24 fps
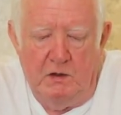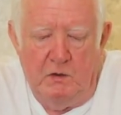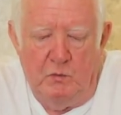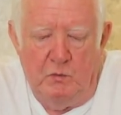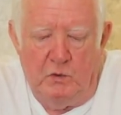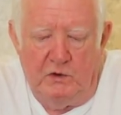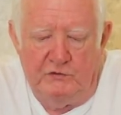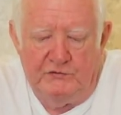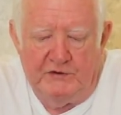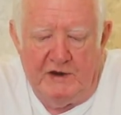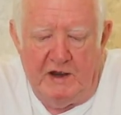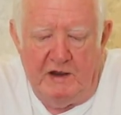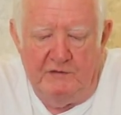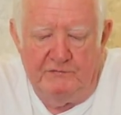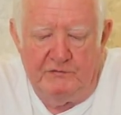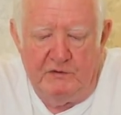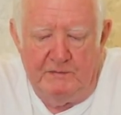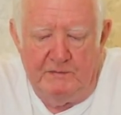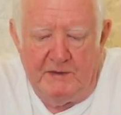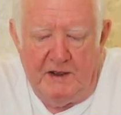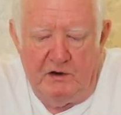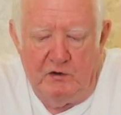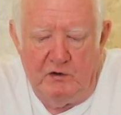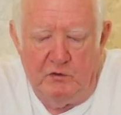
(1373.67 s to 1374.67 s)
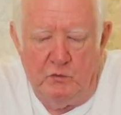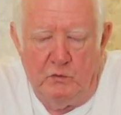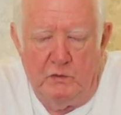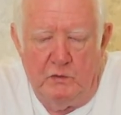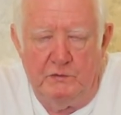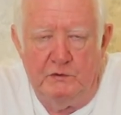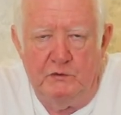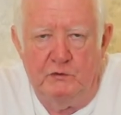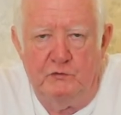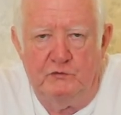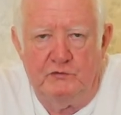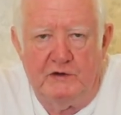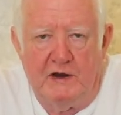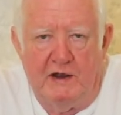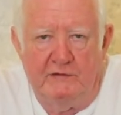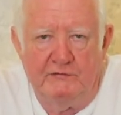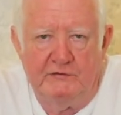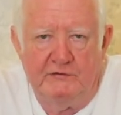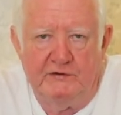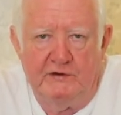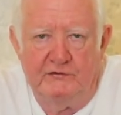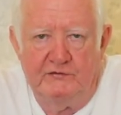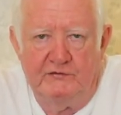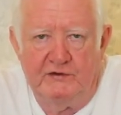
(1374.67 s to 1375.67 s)
Watch out for a man or woman who
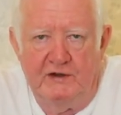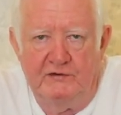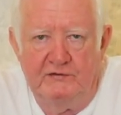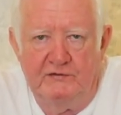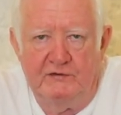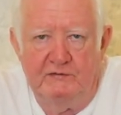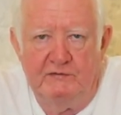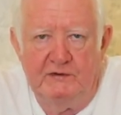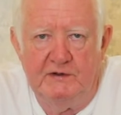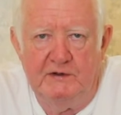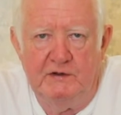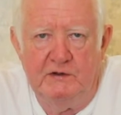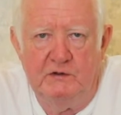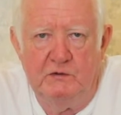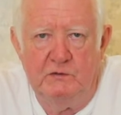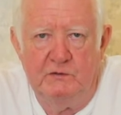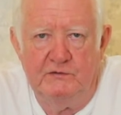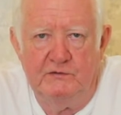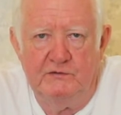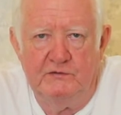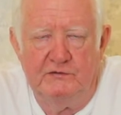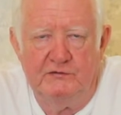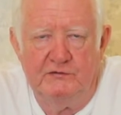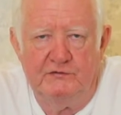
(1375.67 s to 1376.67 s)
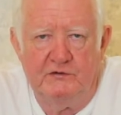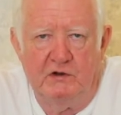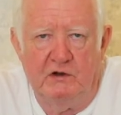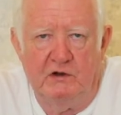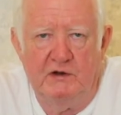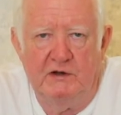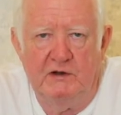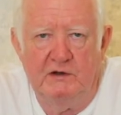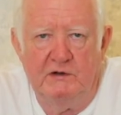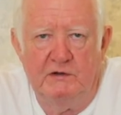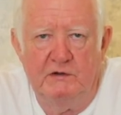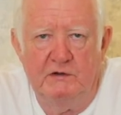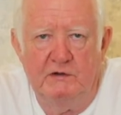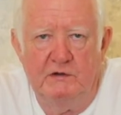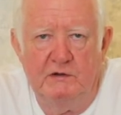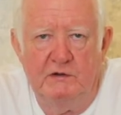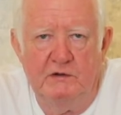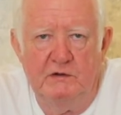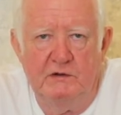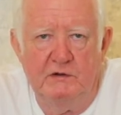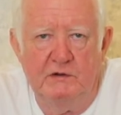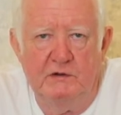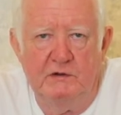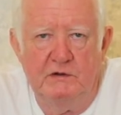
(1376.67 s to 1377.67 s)
travels extensively, who is as solid
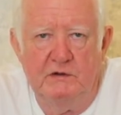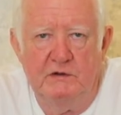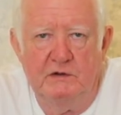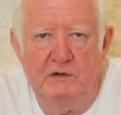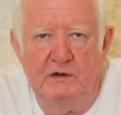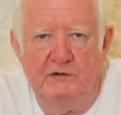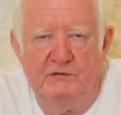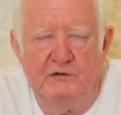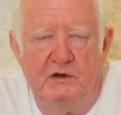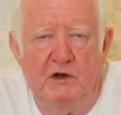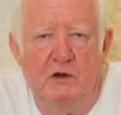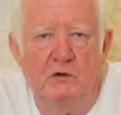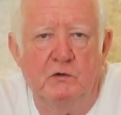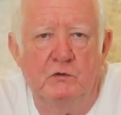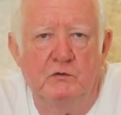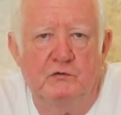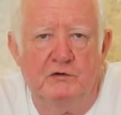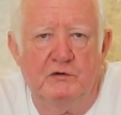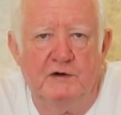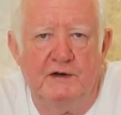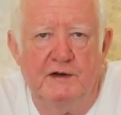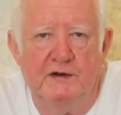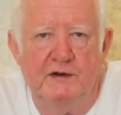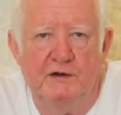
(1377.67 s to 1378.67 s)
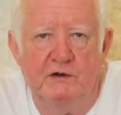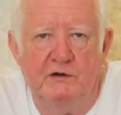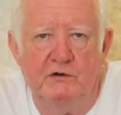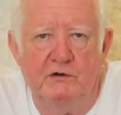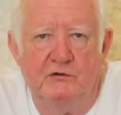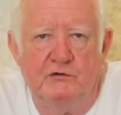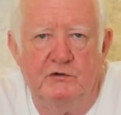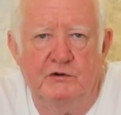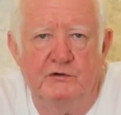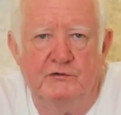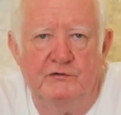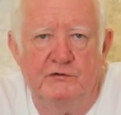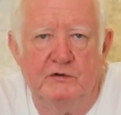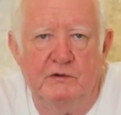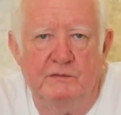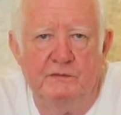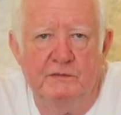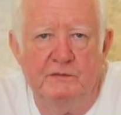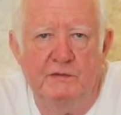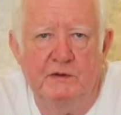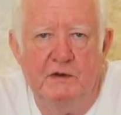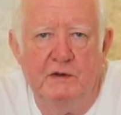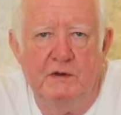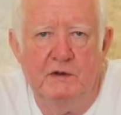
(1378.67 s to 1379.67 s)
as an oak tree. You can trust
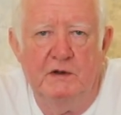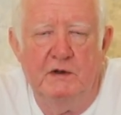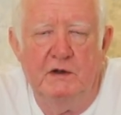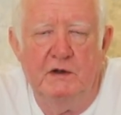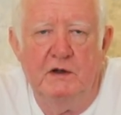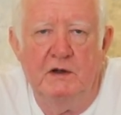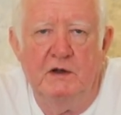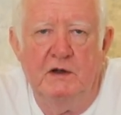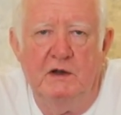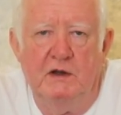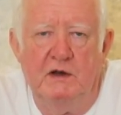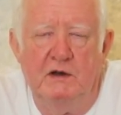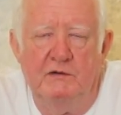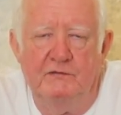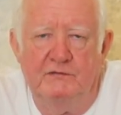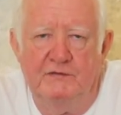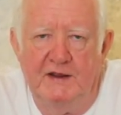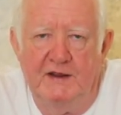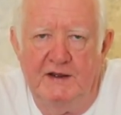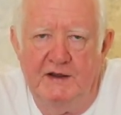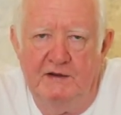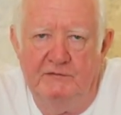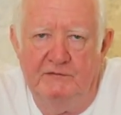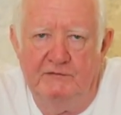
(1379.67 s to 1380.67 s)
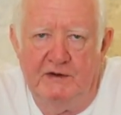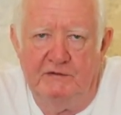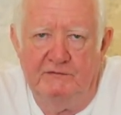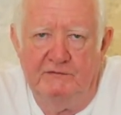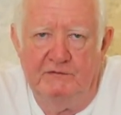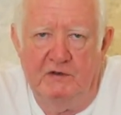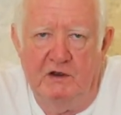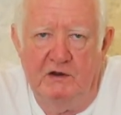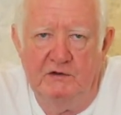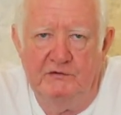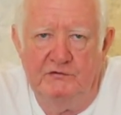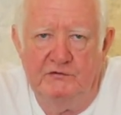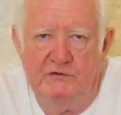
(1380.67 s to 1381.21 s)
them, and if they give advice